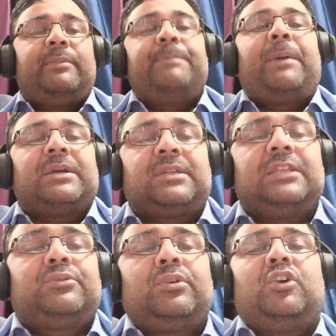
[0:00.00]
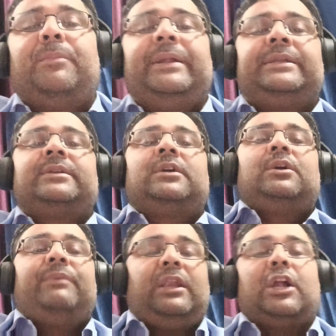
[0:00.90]
be passed also, government
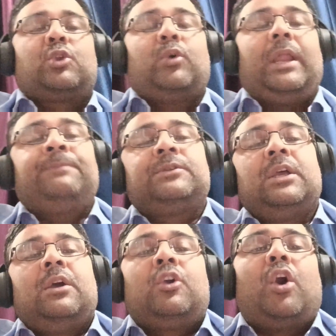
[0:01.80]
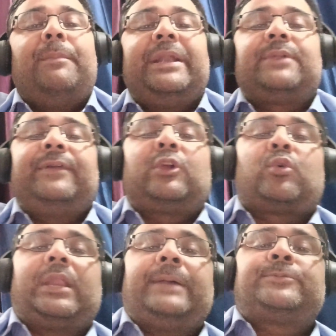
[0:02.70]
will not collapse. Government will
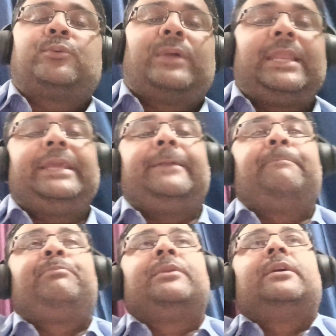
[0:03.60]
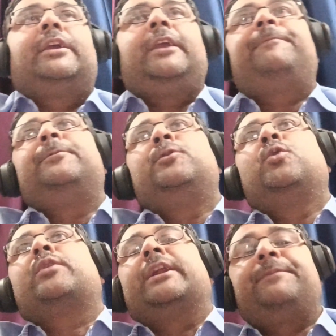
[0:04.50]
collapse only if
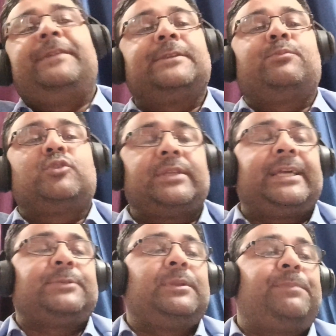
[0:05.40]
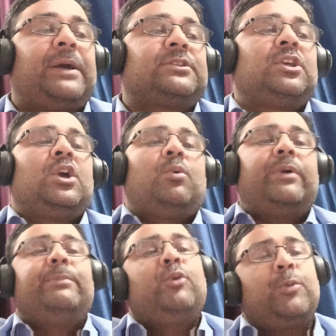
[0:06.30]
no confidence motion has been passed.
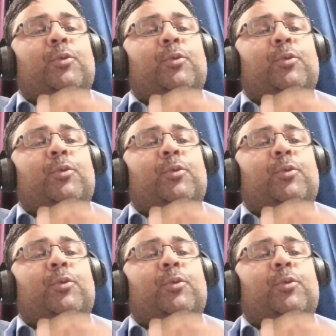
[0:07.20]
One more